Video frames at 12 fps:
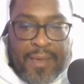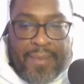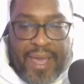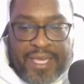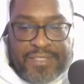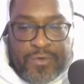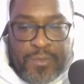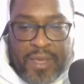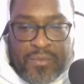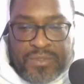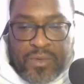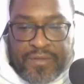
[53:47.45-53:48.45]
My
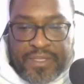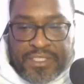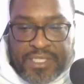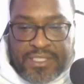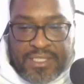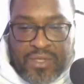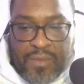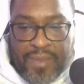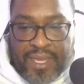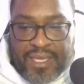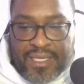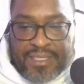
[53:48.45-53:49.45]
ex-roommate was one of the judges on
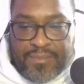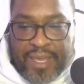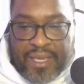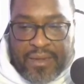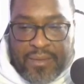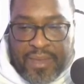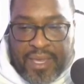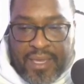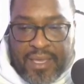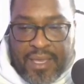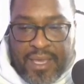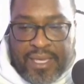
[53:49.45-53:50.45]
making the band.